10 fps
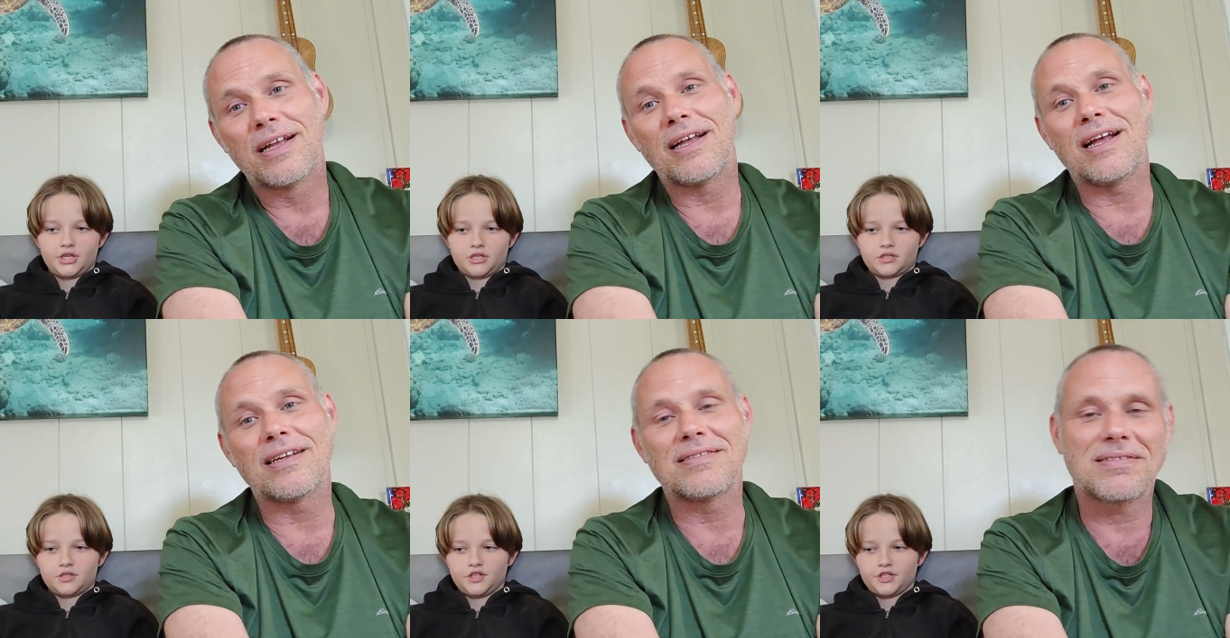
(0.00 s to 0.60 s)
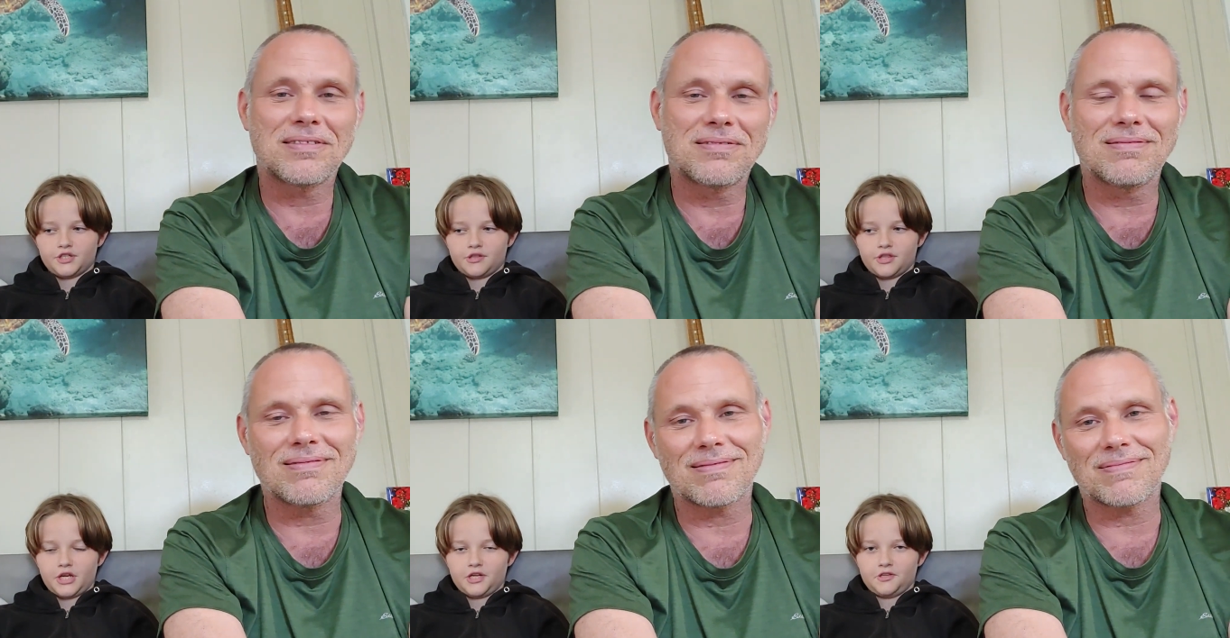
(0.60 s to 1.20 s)
Speaker 1: it because
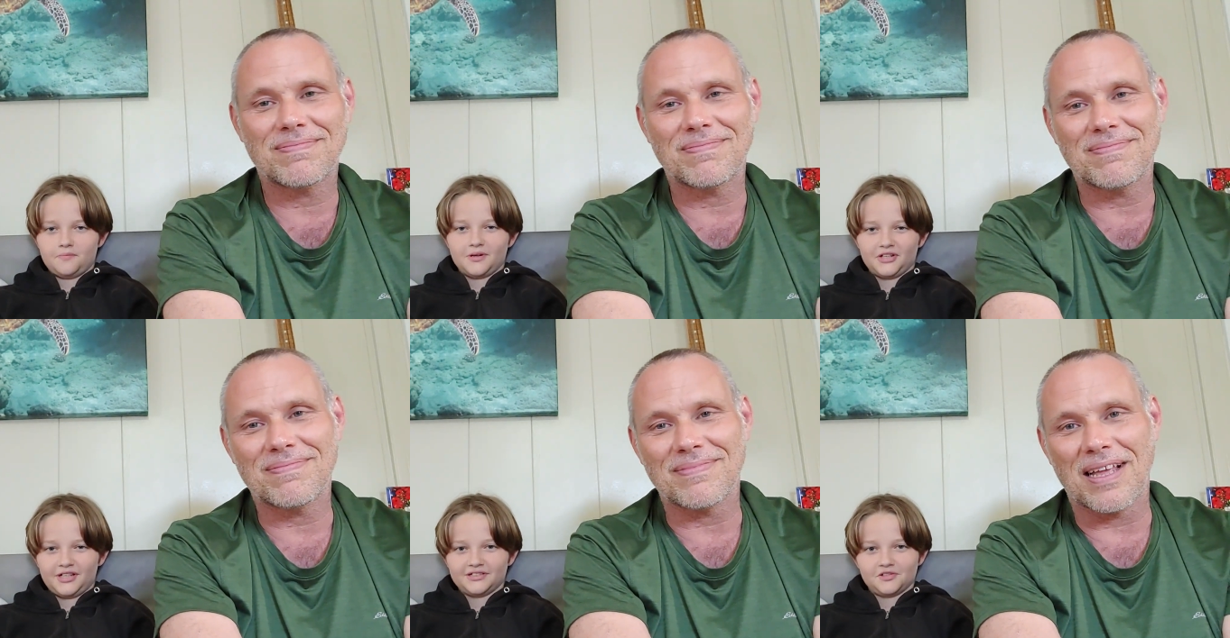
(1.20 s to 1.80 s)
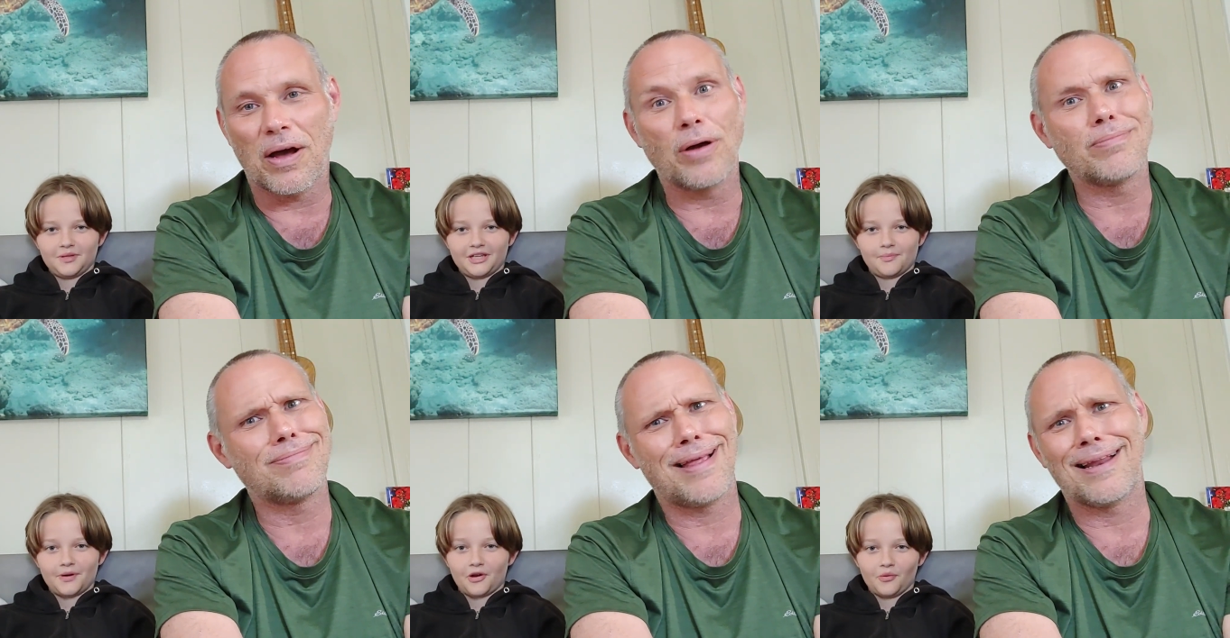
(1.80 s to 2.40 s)
they need money to uh,
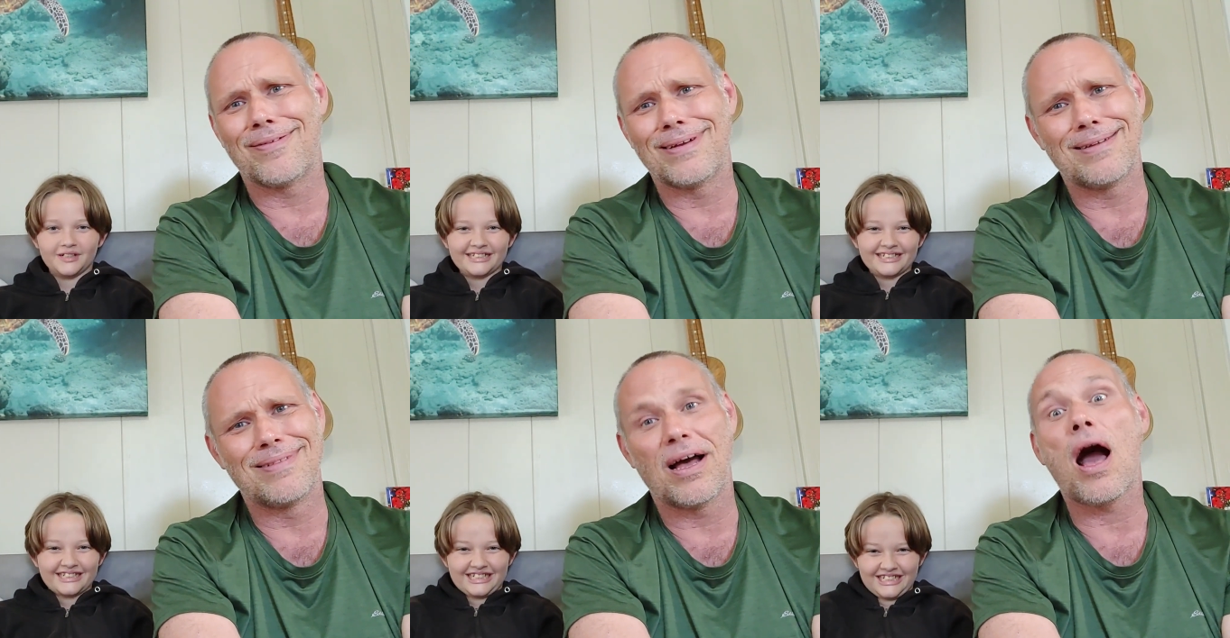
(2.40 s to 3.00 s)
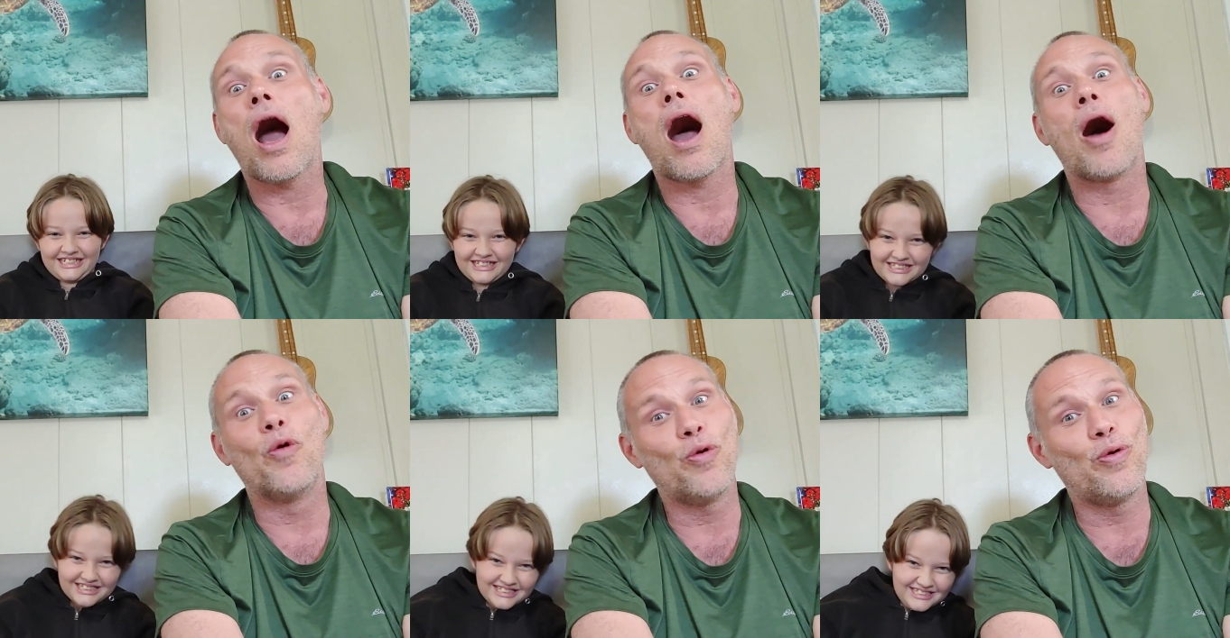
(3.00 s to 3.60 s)
make a better oh, one.
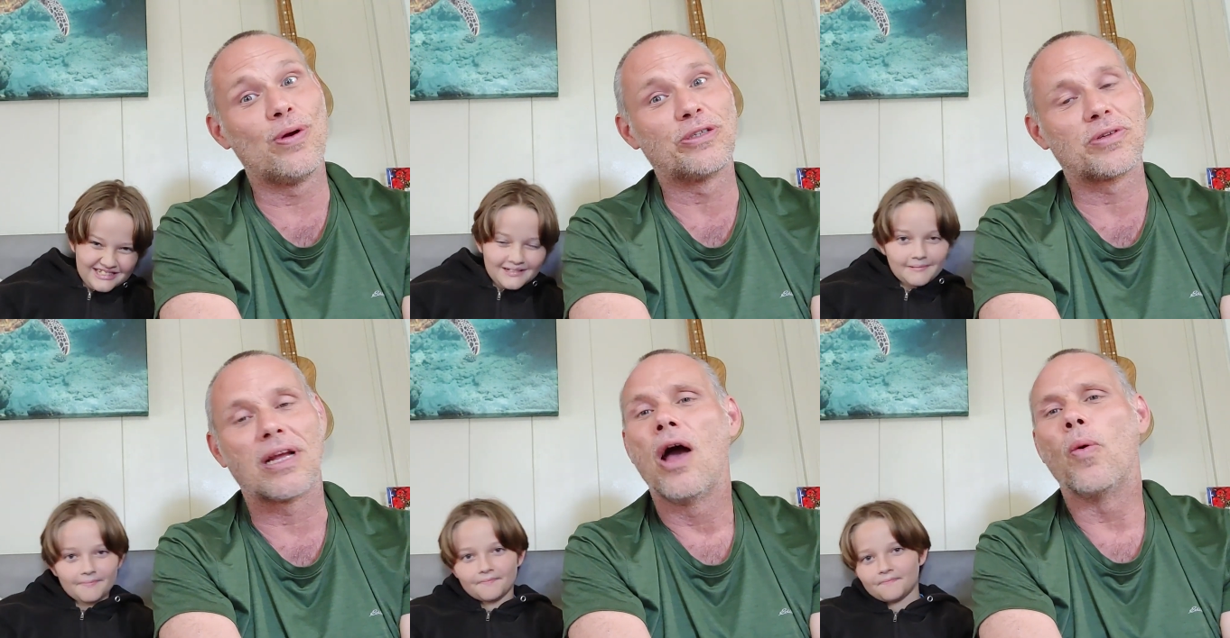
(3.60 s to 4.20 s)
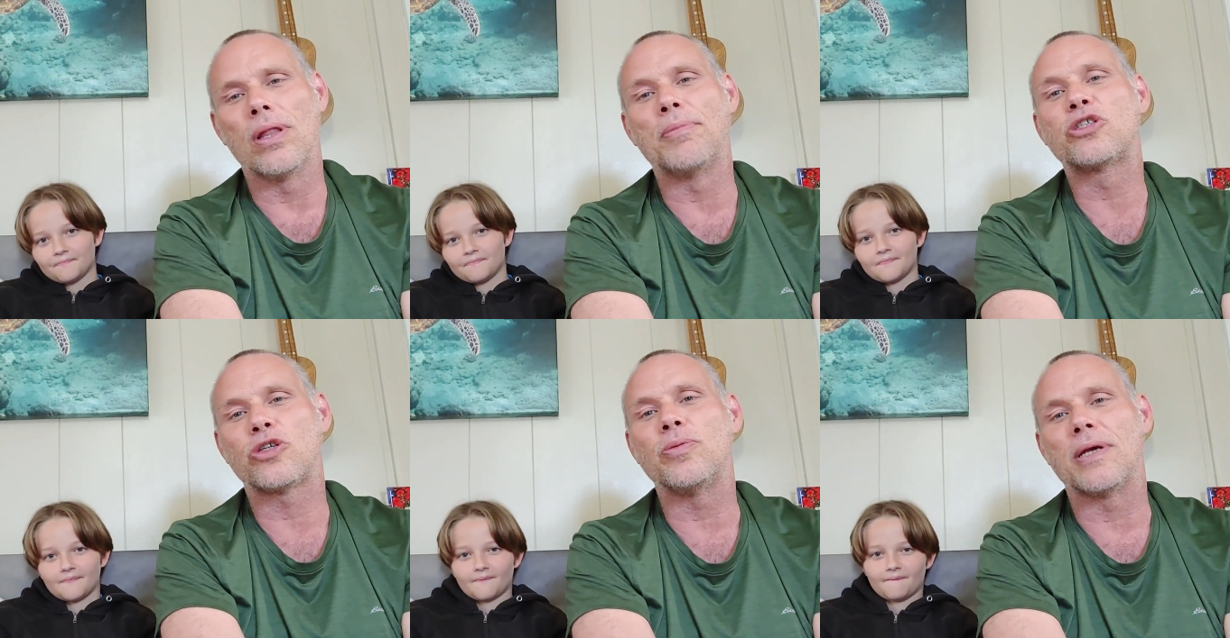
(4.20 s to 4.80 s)
Ah,
Speaker 2: ooh, interesting. Well, I'm
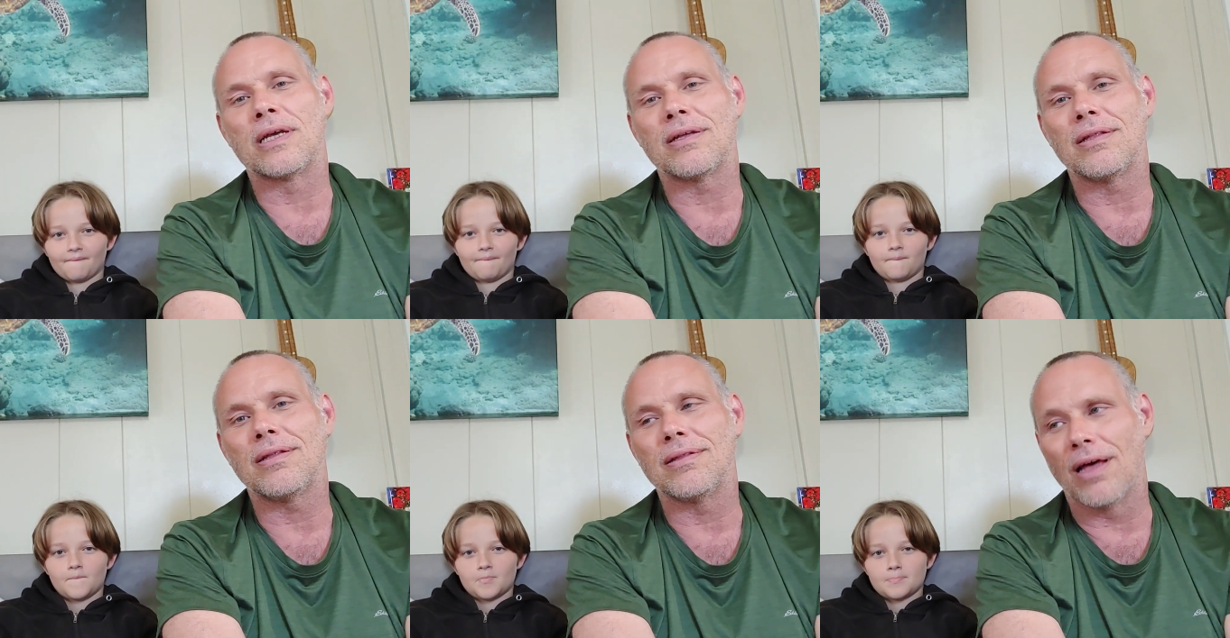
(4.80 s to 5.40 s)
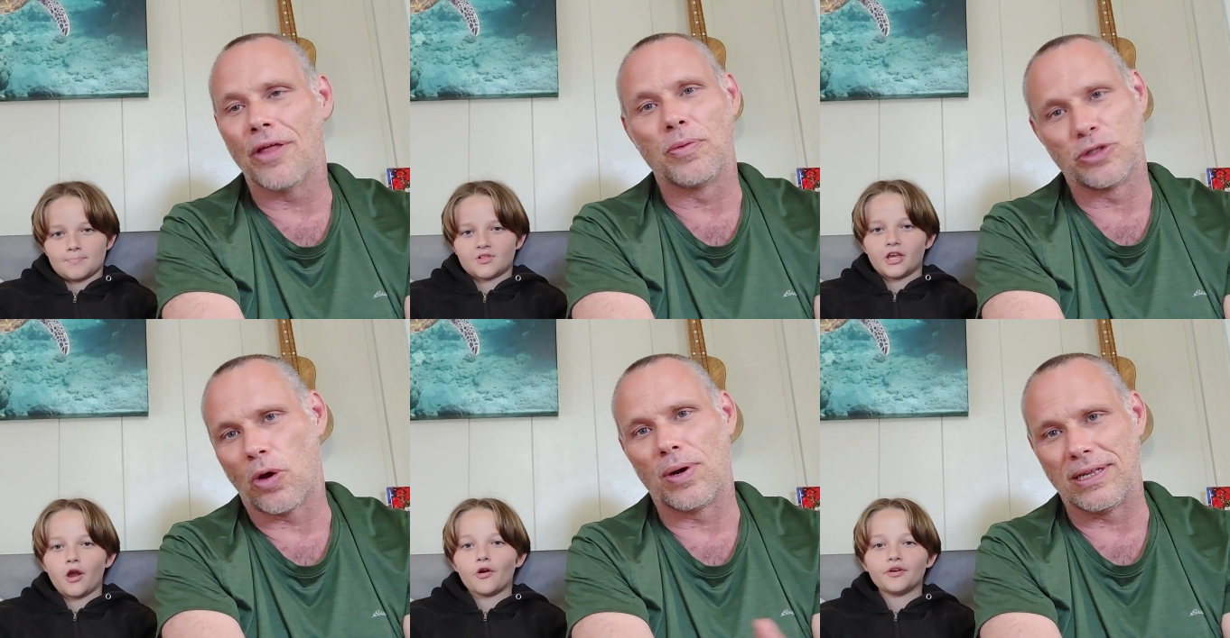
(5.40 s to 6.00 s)
assuming the other
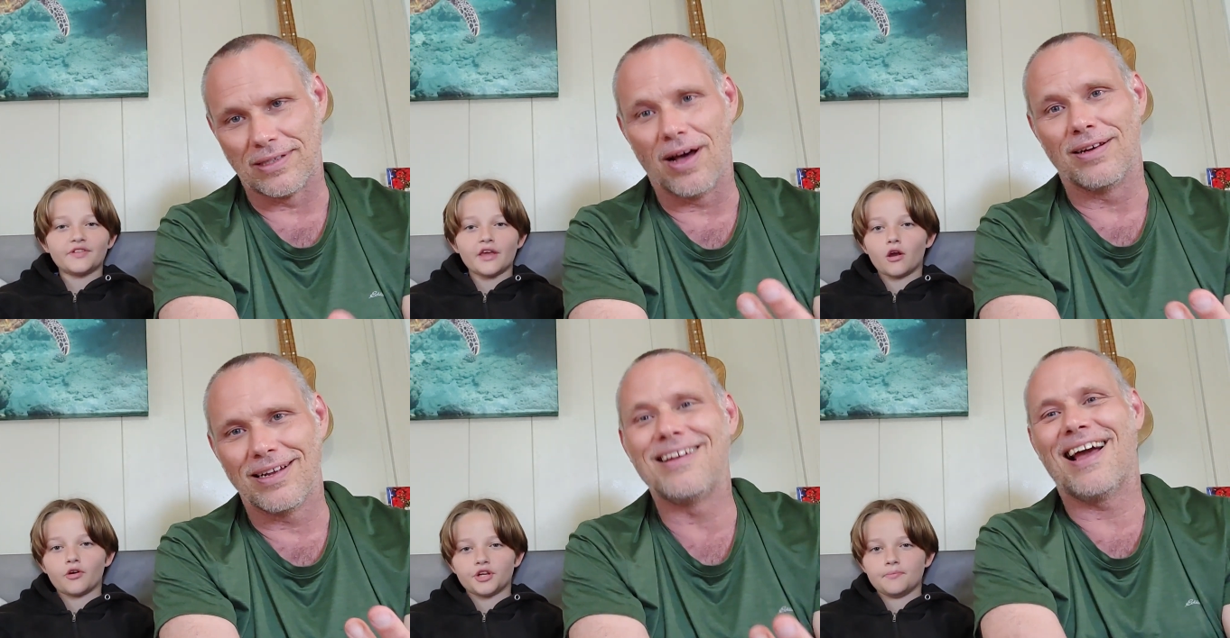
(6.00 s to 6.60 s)
one's they already done. Already